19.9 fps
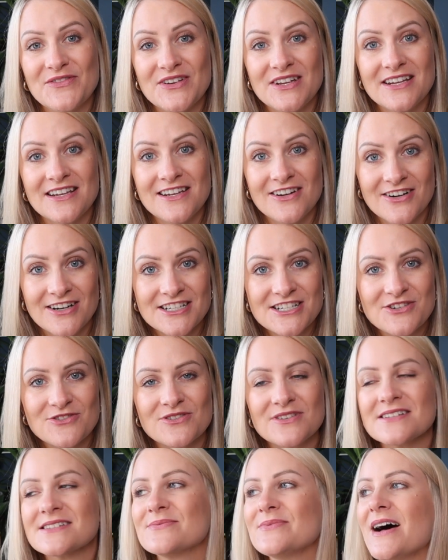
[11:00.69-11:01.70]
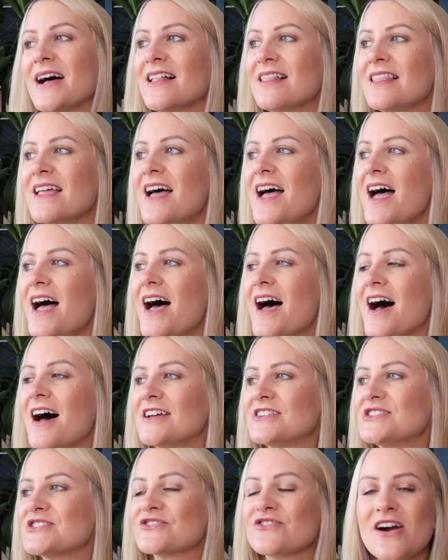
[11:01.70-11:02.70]
for younger children as well,
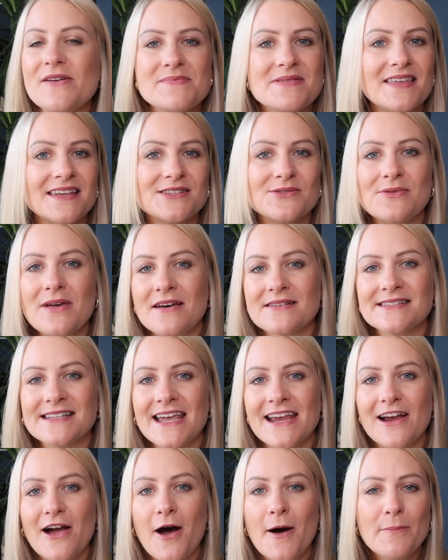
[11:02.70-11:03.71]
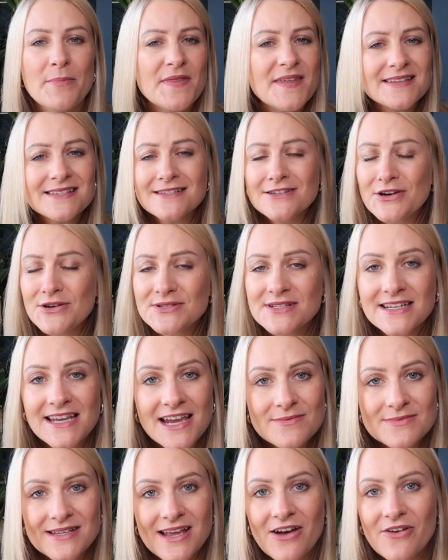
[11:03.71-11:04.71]
describing things without saying But there's loads of
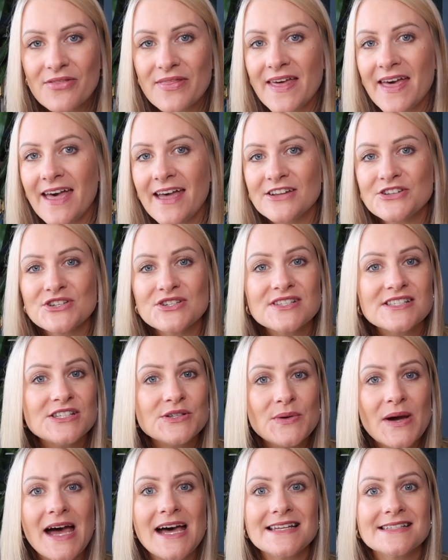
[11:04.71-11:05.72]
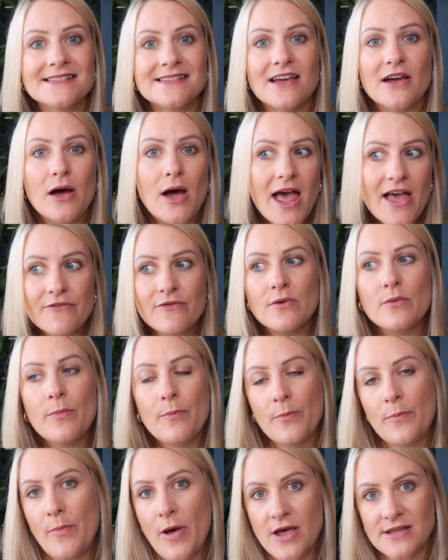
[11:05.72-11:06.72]
games out there, just do it as every
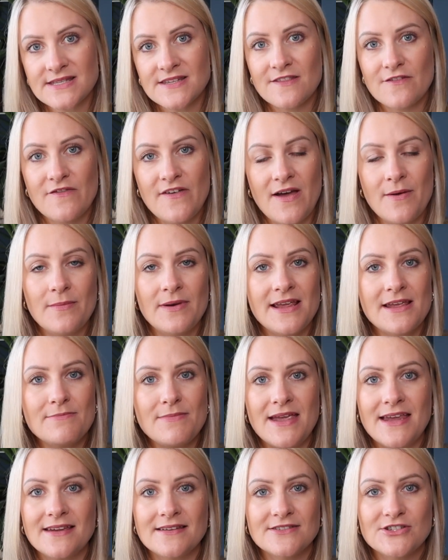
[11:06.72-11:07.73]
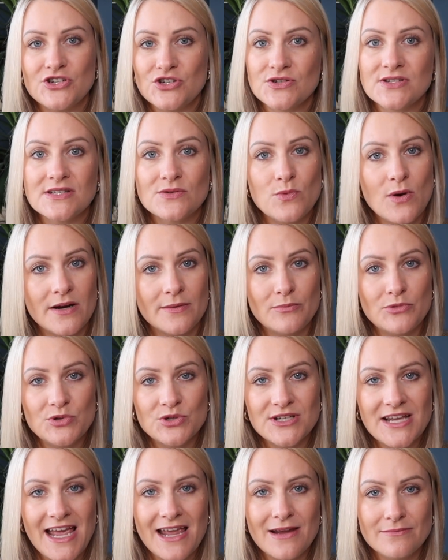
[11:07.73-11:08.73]
person in the family chooses one
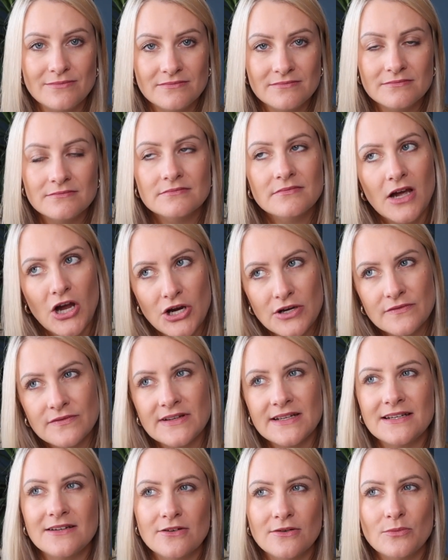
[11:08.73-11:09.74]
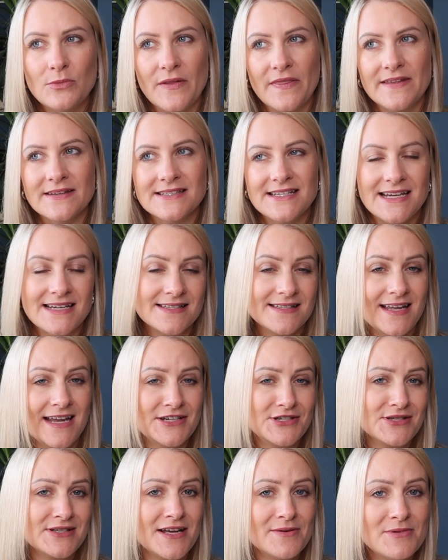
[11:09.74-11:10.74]
board game, hopefully not one that takes
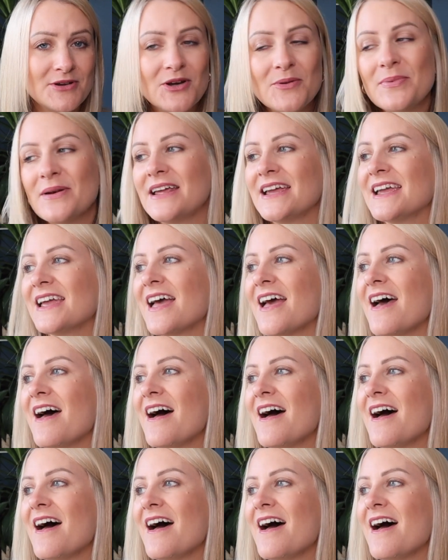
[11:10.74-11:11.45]
ages like Monopoly.